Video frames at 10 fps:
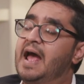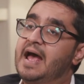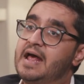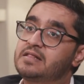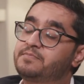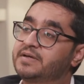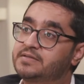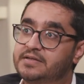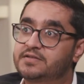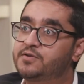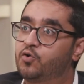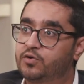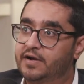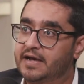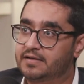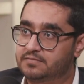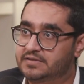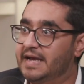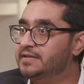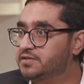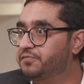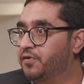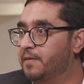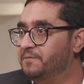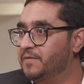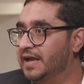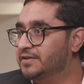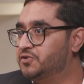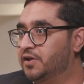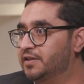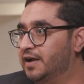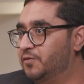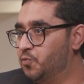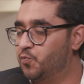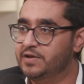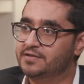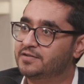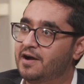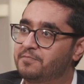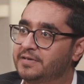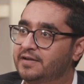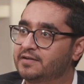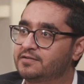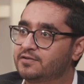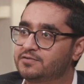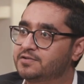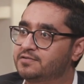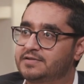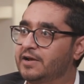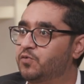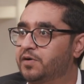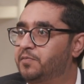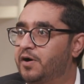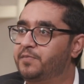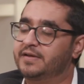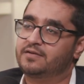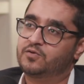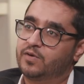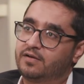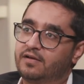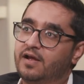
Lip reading: And the best thing is the owner signs the form. It's not that we as a company can, just take over a property and do it.